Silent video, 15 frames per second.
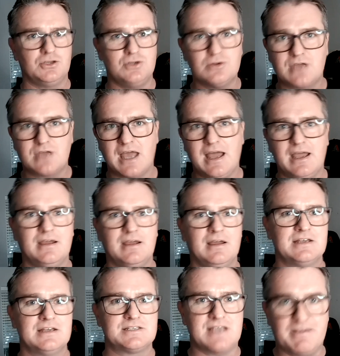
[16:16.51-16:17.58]
UK,
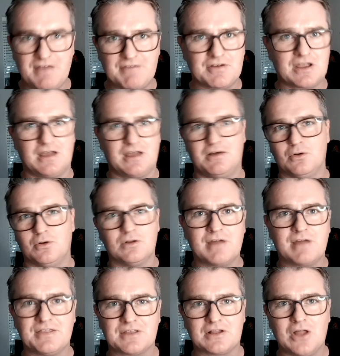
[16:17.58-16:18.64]
South Africa, all
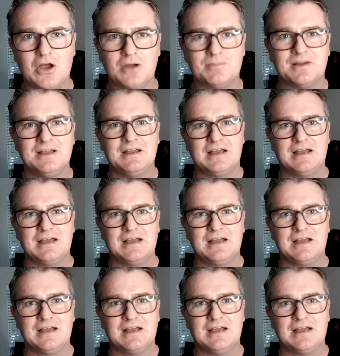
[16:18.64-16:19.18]
around the globe,